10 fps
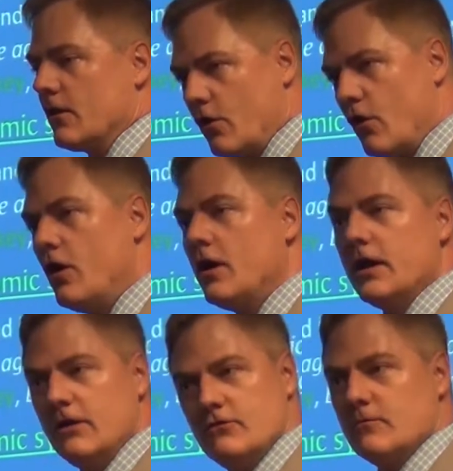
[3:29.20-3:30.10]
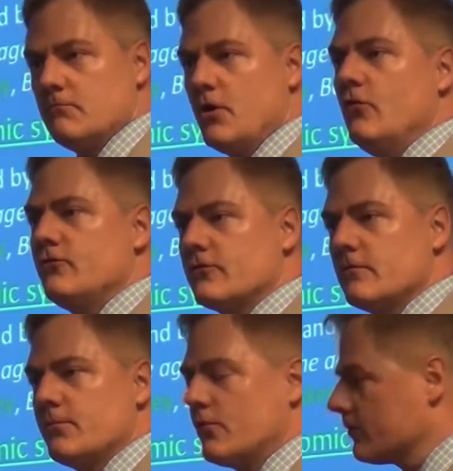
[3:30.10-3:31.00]
Law is the most
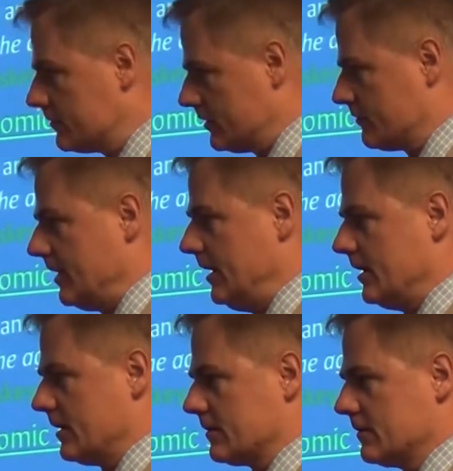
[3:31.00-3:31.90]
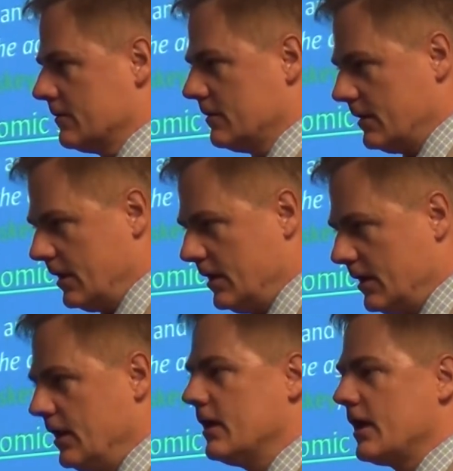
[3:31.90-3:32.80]
important ingredient in
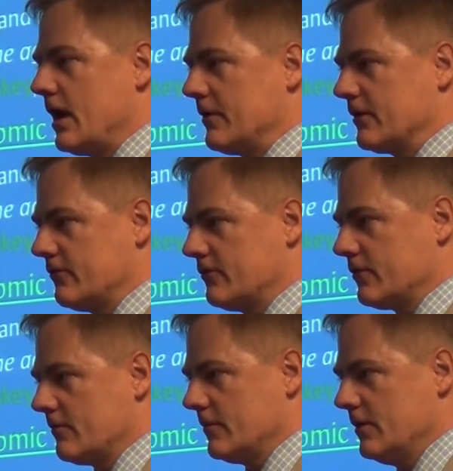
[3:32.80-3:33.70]
an economic system.